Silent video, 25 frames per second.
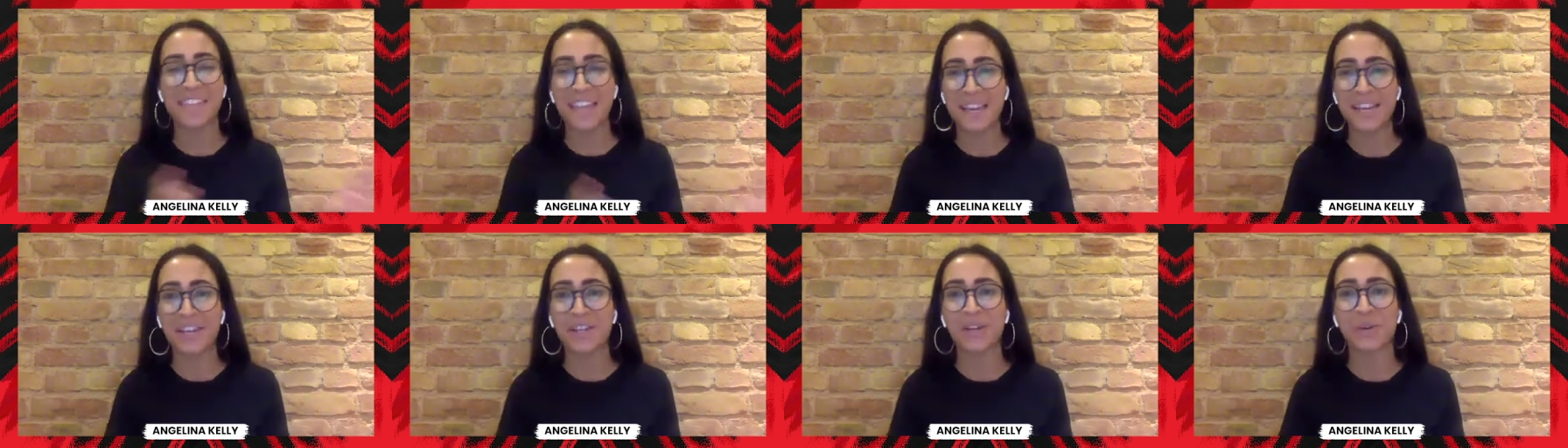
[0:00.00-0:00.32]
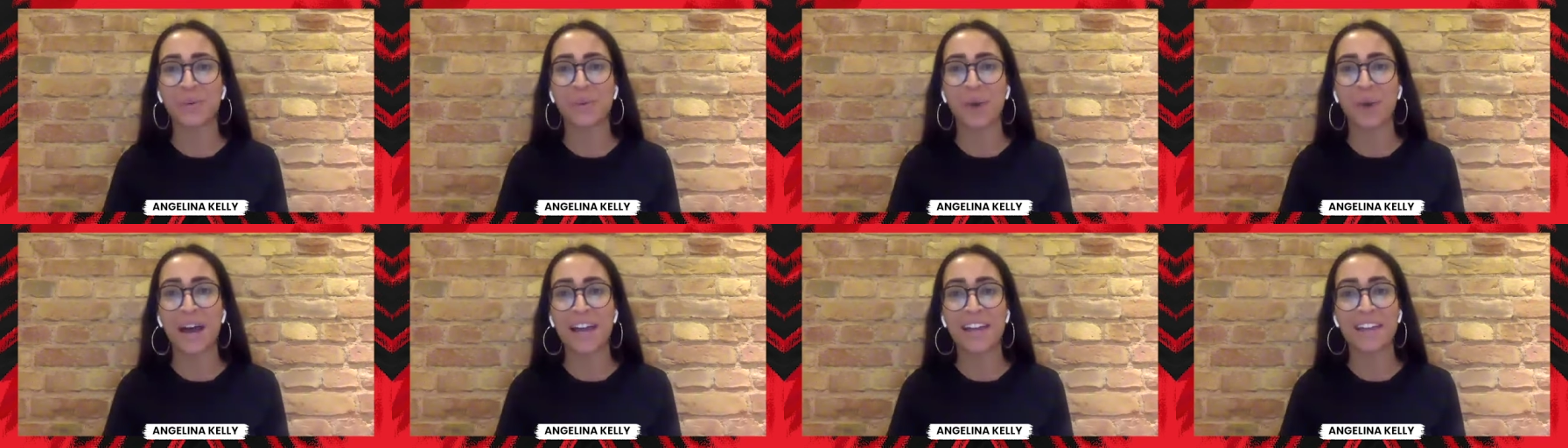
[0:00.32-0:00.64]
taking
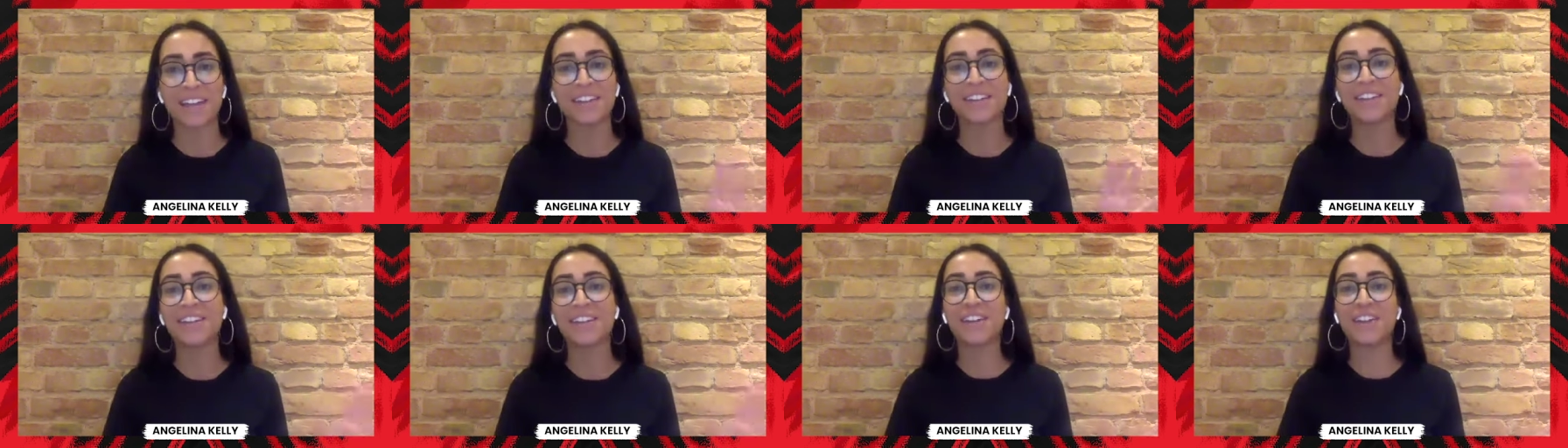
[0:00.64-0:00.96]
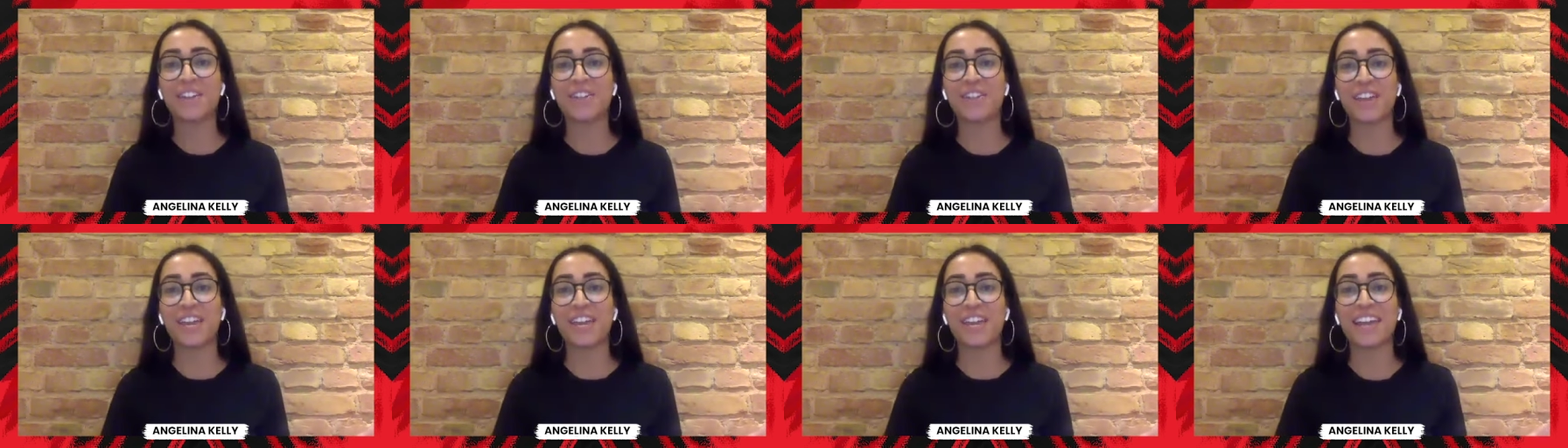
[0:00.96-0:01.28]
away
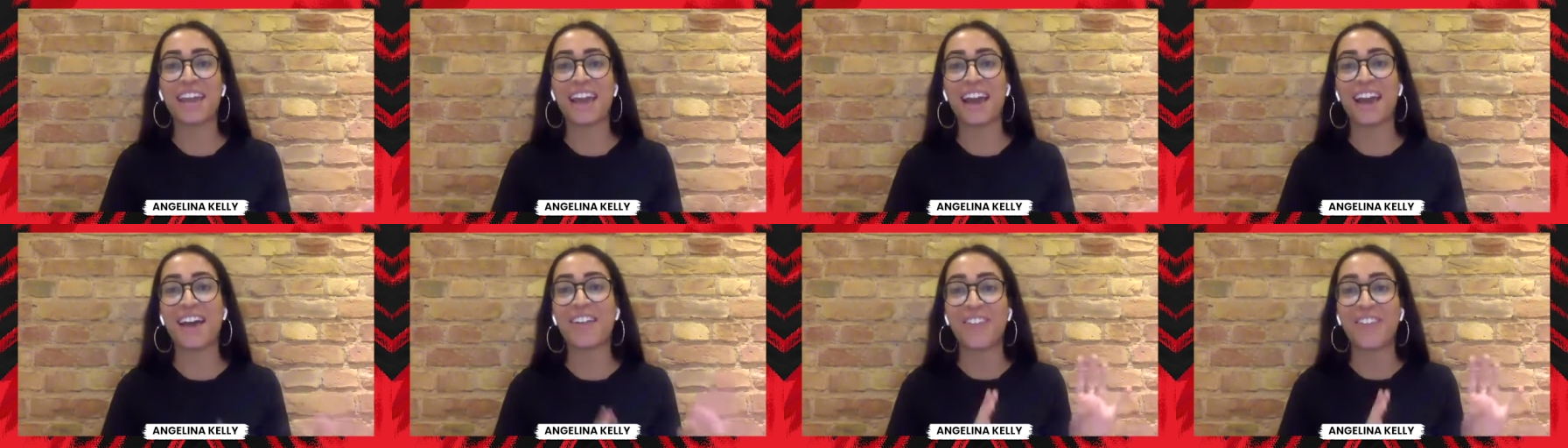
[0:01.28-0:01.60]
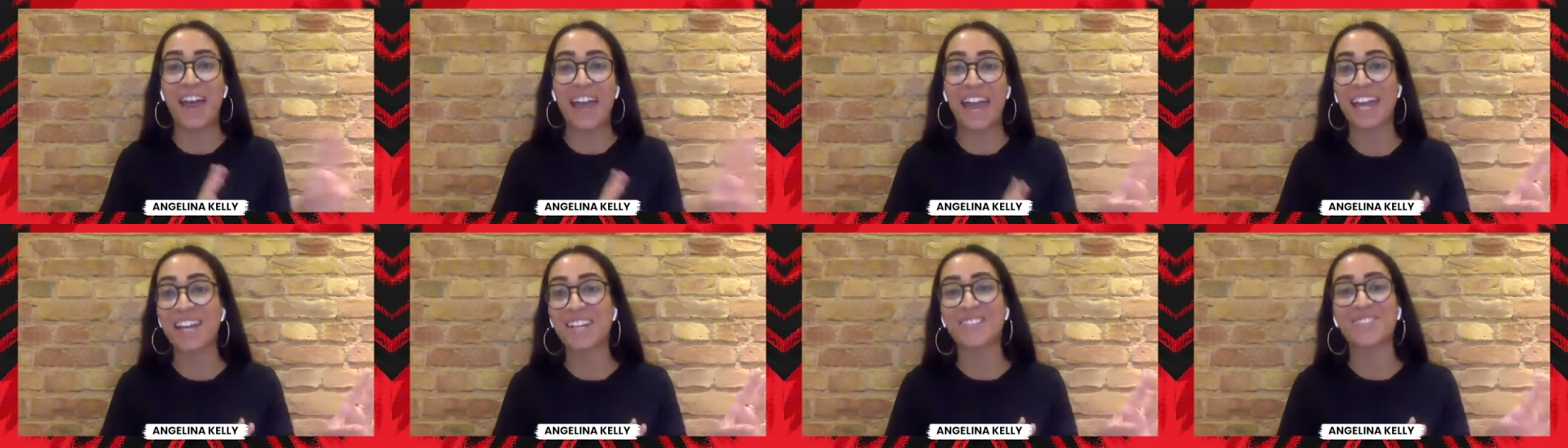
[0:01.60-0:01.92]

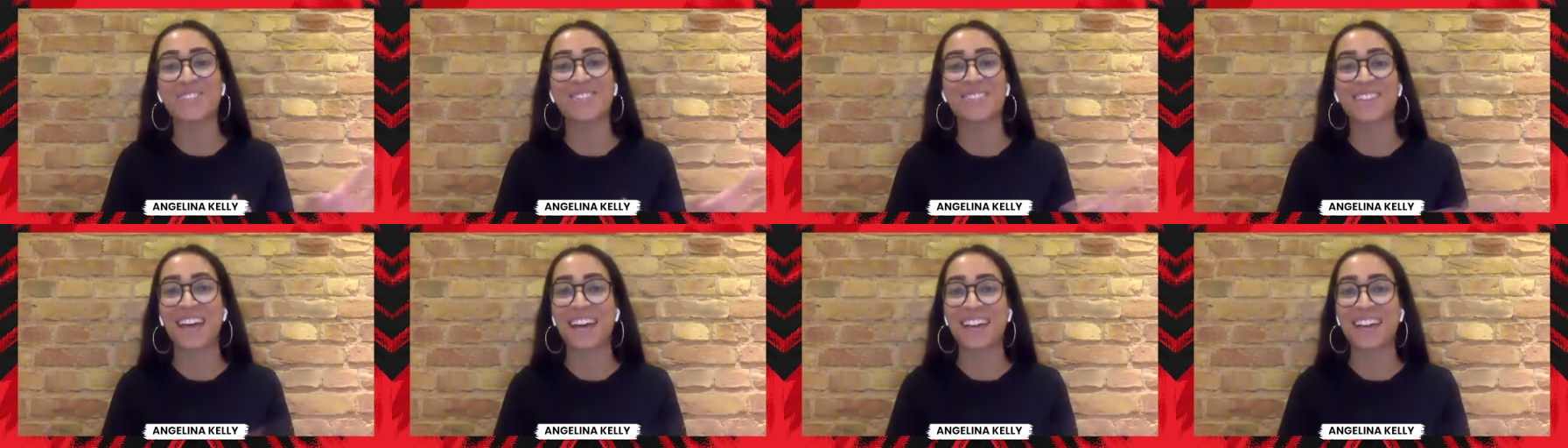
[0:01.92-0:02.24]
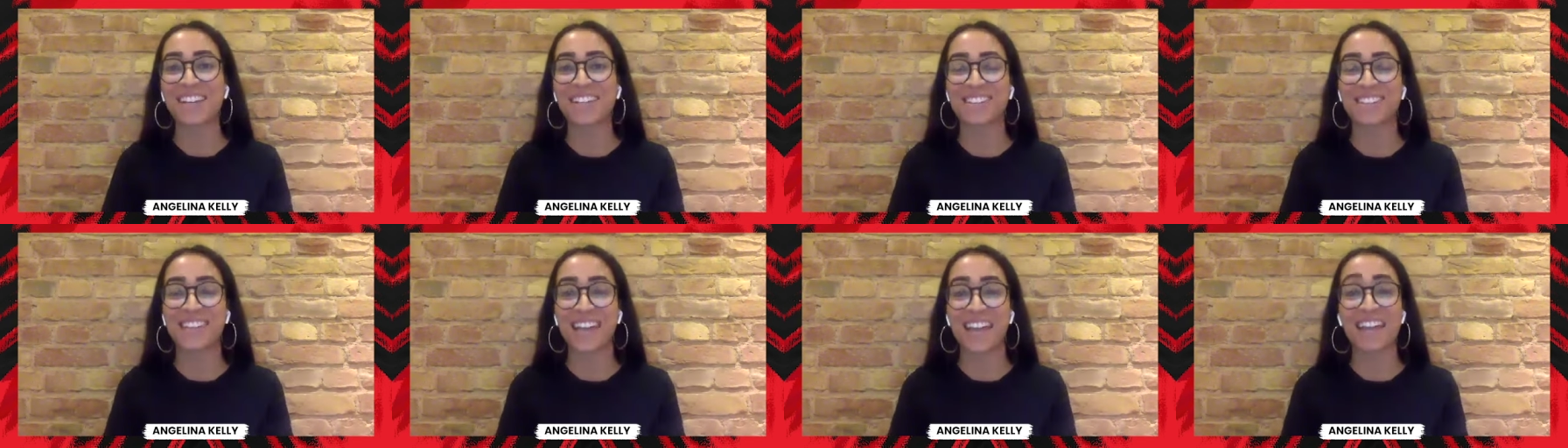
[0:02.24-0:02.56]
the hatred,
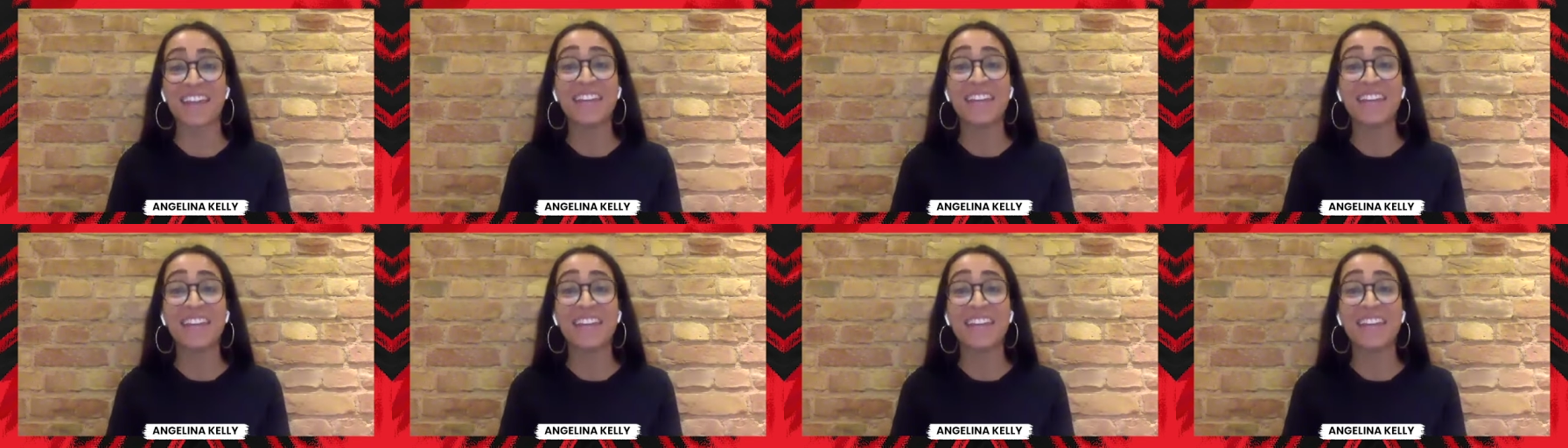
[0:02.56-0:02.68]
like you